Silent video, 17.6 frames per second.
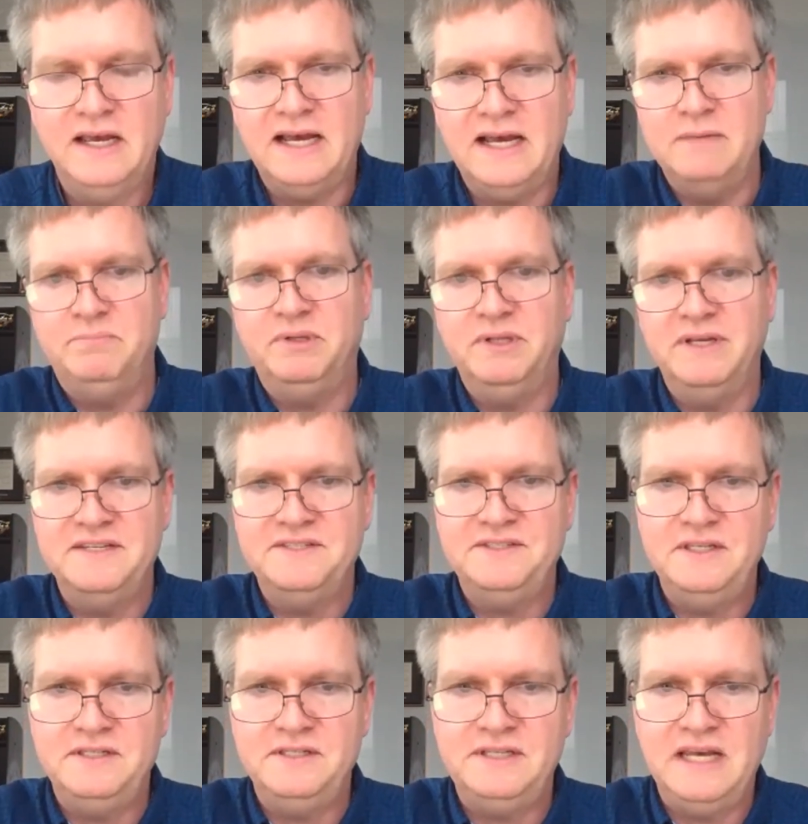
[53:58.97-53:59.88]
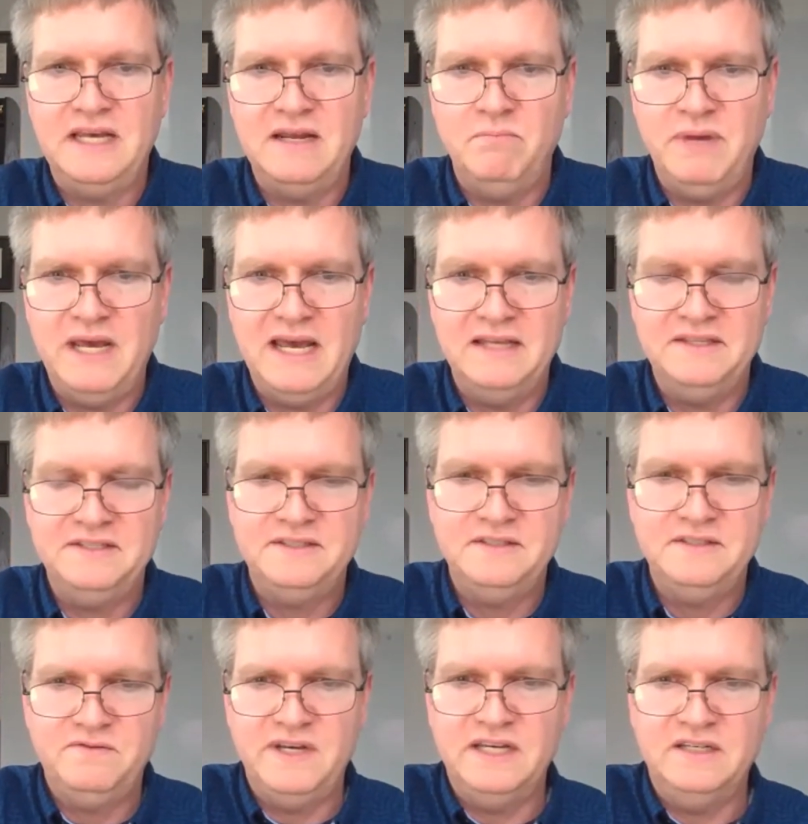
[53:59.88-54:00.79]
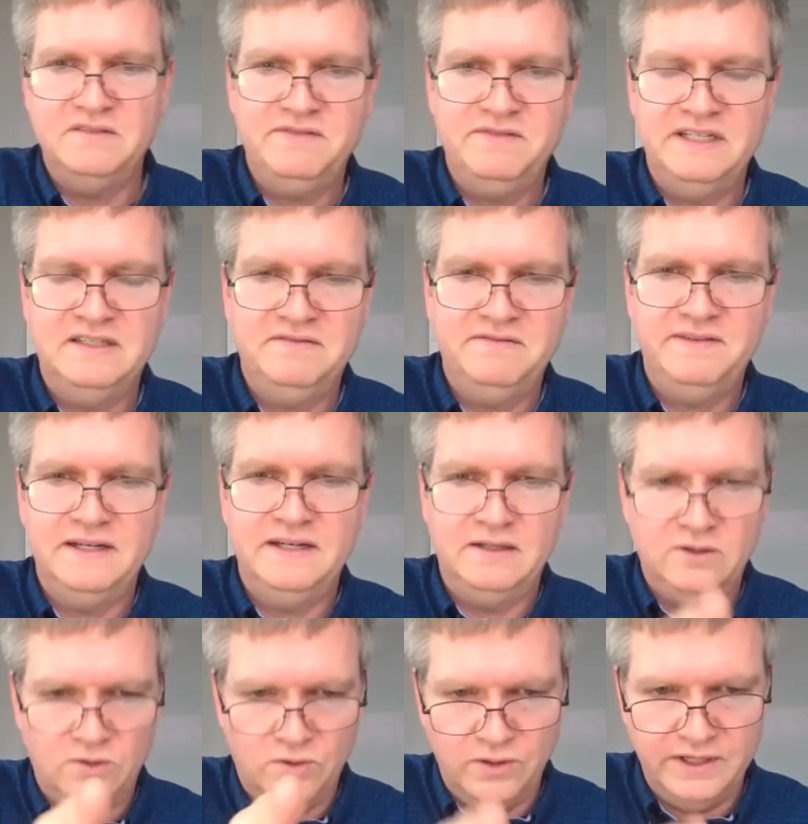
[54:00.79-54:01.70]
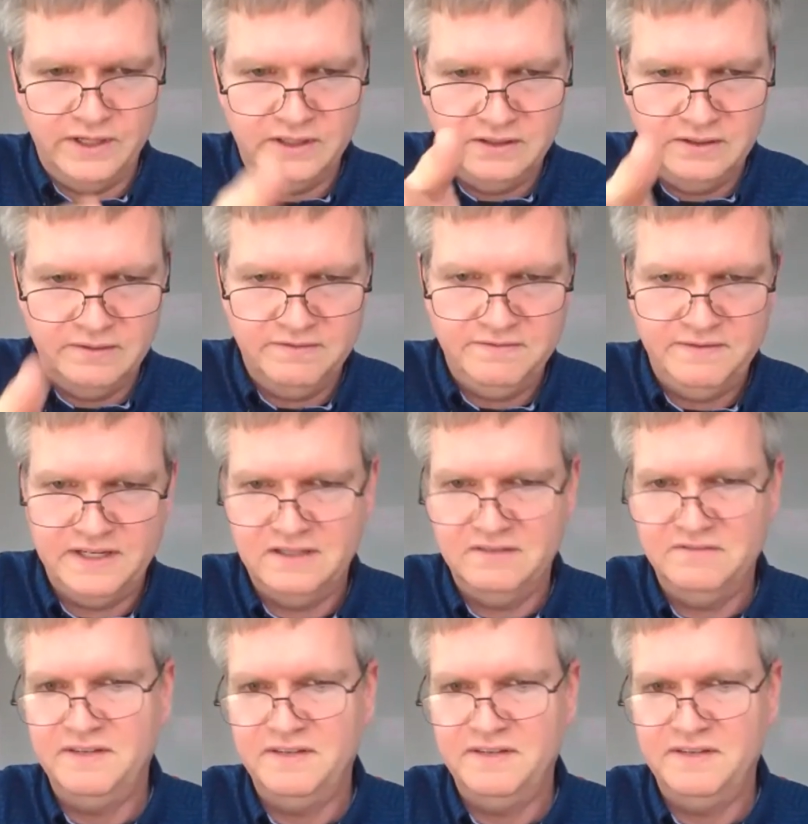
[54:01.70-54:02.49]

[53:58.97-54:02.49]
I place these 10 bets, fail, fail, fail, oil, fail,